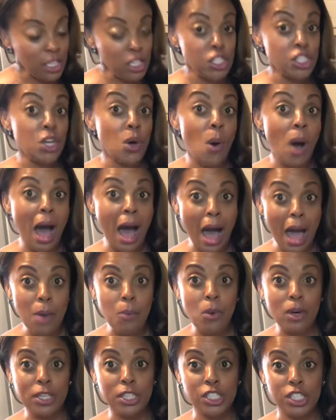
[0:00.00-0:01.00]
So I
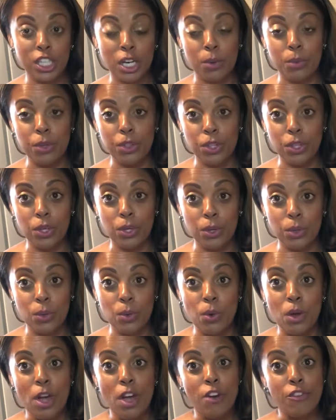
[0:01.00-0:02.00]
want to share with you
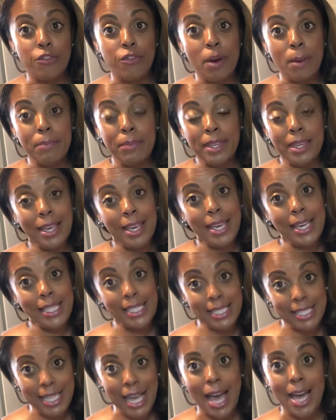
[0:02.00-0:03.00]
from the
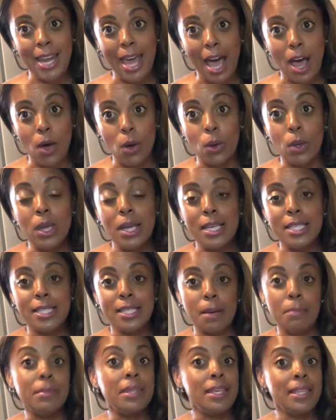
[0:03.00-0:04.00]
inside out
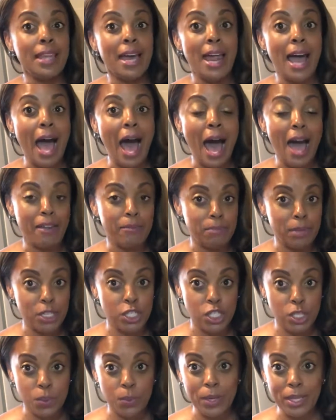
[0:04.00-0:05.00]
something that I've been
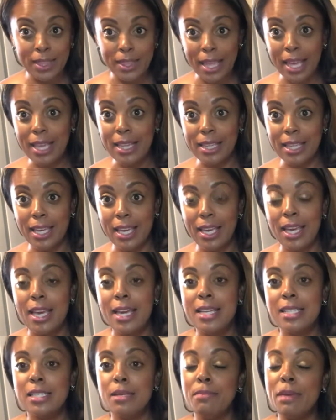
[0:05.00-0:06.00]
doing lately
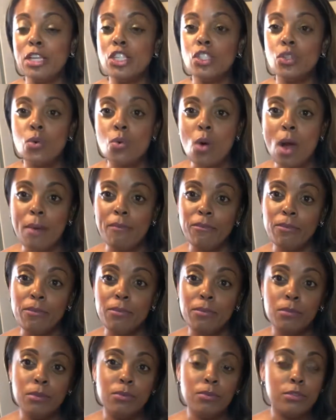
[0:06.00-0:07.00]
to make sure I'm
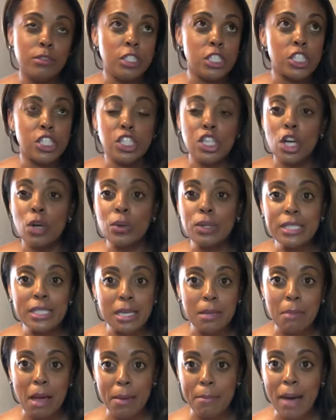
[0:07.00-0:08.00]
just
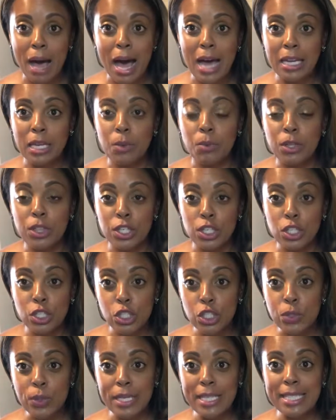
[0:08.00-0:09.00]
nourishing my body with the
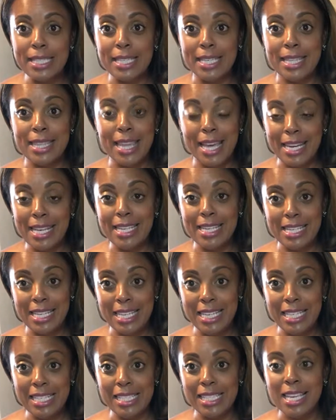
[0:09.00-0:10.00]
nutrients that it
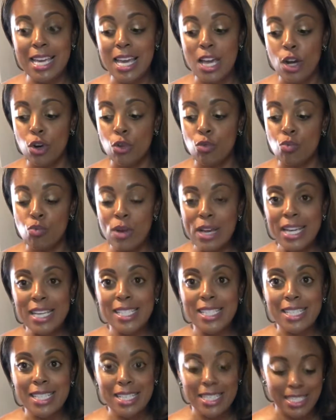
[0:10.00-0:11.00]
needs.
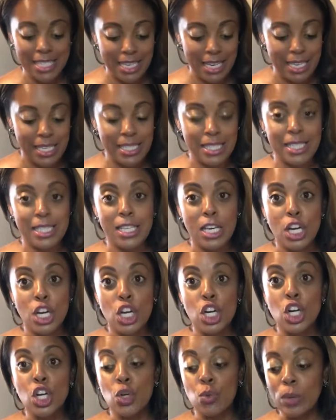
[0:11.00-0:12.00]
Rich, dense,
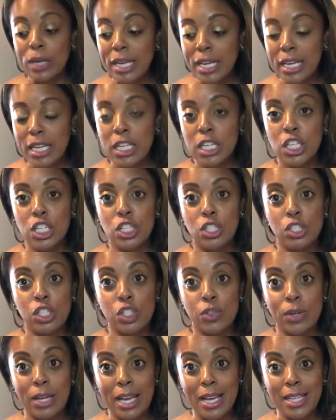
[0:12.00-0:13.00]
green
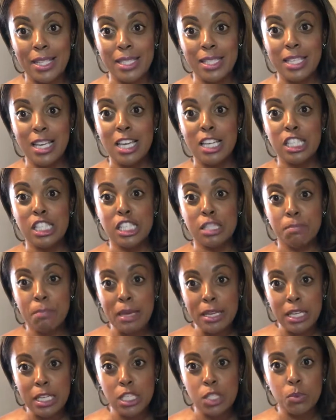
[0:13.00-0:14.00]
nutrients.
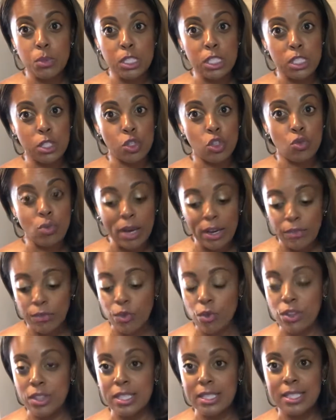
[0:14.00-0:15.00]
Spinach, which is great
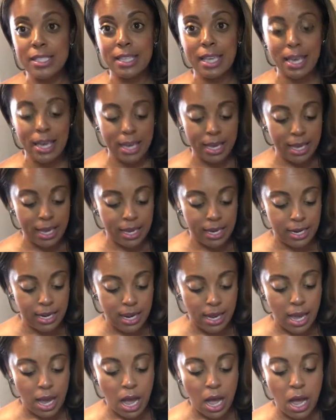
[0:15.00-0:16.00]
for the skin.
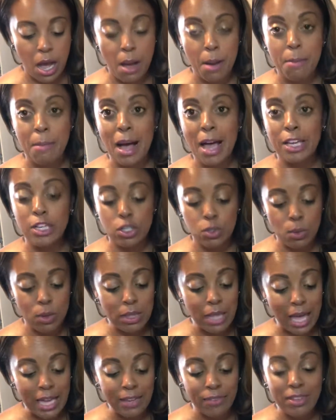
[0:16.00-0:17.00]
I do a
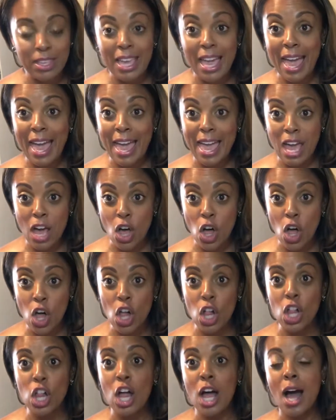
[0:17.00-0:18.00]
lot of
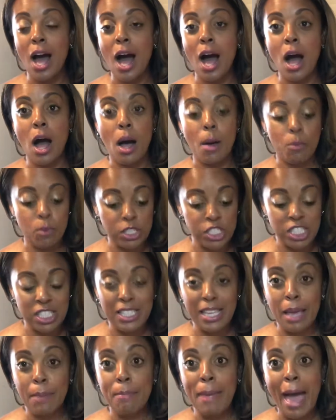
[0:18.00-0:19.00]
kale, which is
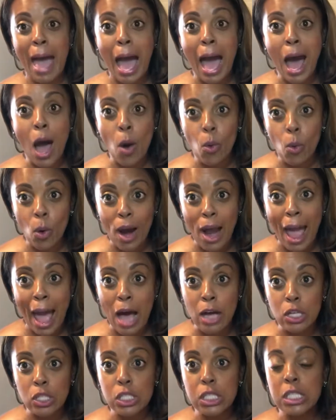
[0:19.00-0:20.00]
a
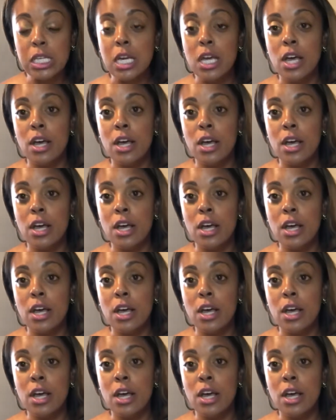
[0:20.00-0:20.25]
powerhouse